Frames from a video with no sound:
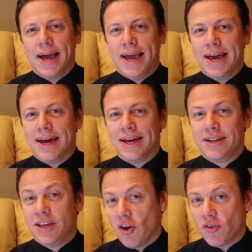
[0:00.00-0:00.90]

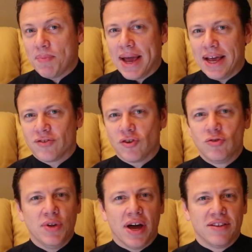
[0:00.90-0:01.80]
And here's my answer
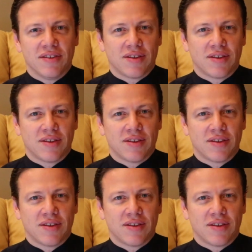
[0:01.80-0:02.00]
to Nadia's